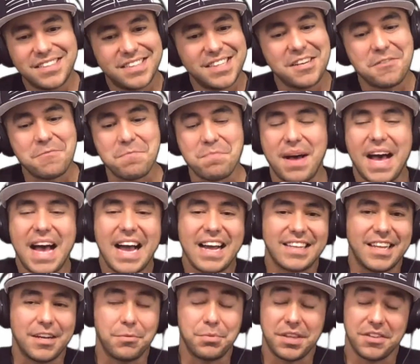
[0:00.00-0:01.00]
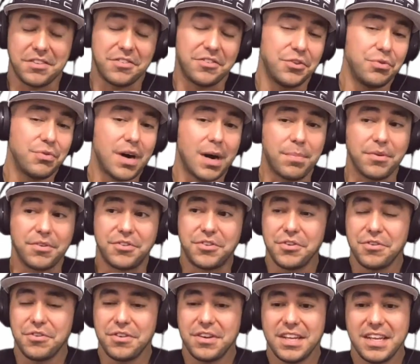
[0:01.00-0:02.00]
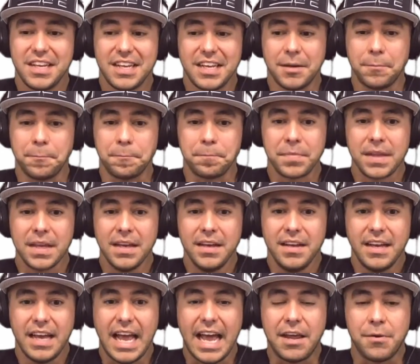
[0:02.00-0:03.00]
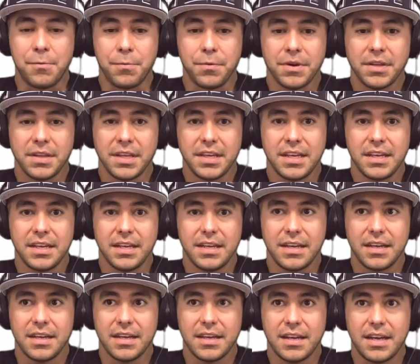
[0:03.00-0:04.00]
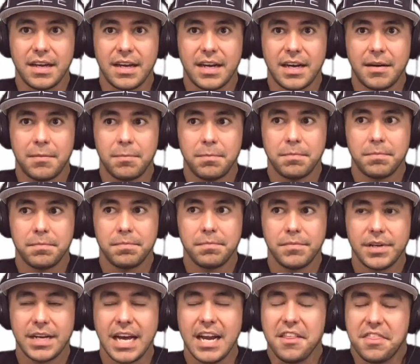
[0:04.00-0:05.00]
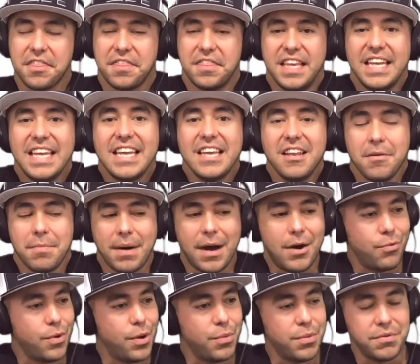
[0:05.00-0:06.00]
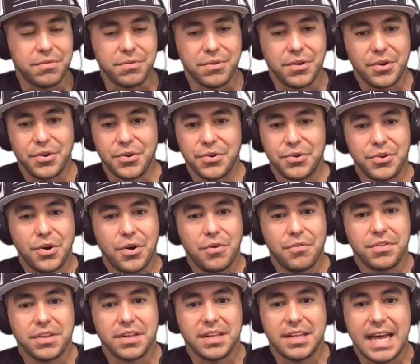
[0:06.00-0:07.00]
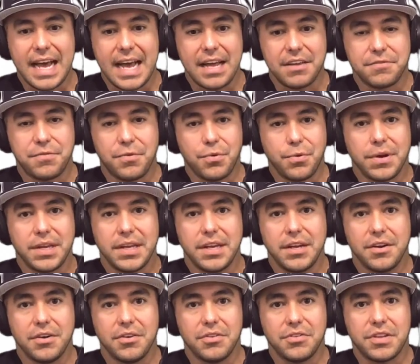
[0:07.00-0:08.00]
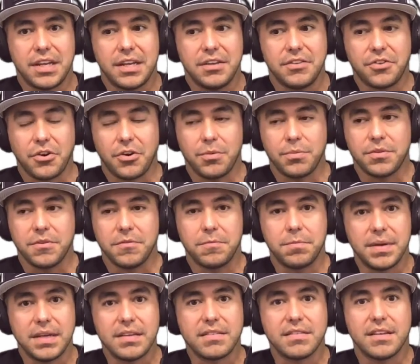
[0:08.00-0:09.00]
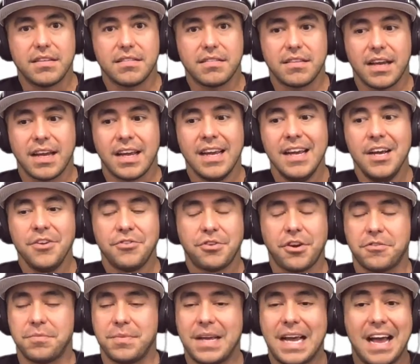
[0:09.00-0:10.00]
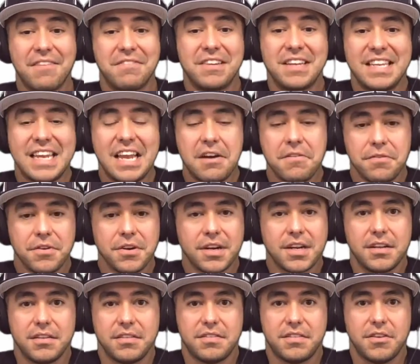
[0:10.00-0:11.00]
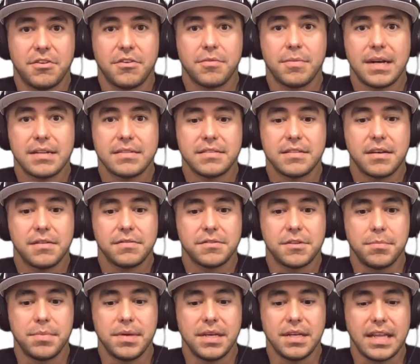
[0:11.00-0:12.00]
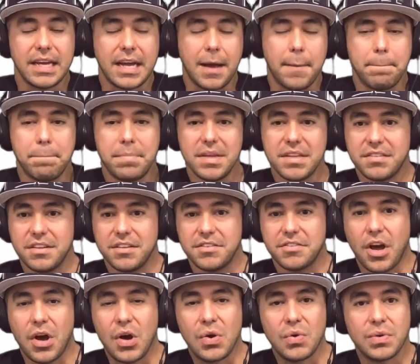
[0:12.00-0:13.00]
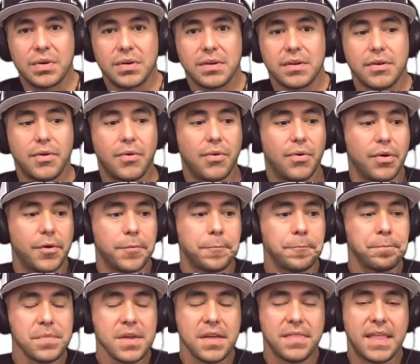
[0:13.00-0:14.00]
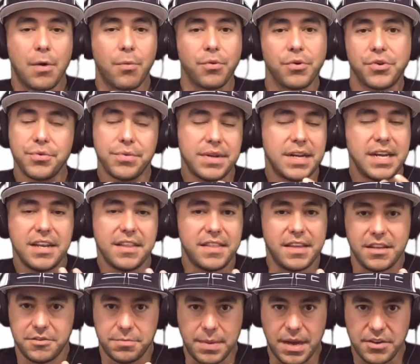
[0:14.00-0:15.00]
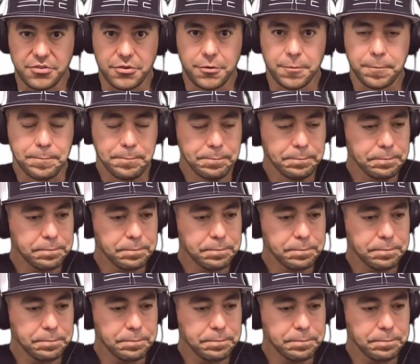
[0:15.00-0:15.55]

sitting back, like, with this new opportunity and really kind of thinking about what we've learned over the last 4 years in terms of business. Like, trust me, I've never considered myself to be like a business owner or that we're doing anything special.